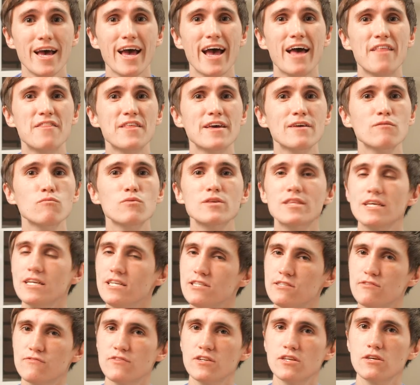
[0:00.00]
And then with
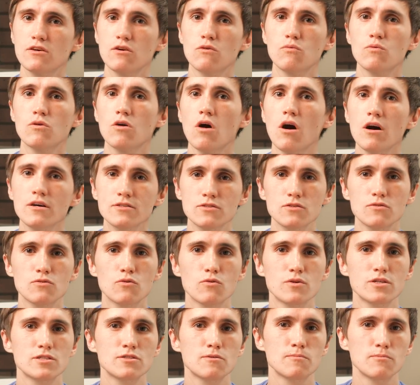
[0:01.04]
each video, we're also
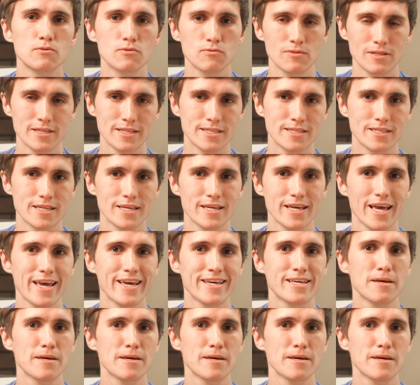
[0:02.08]
going to be releasing a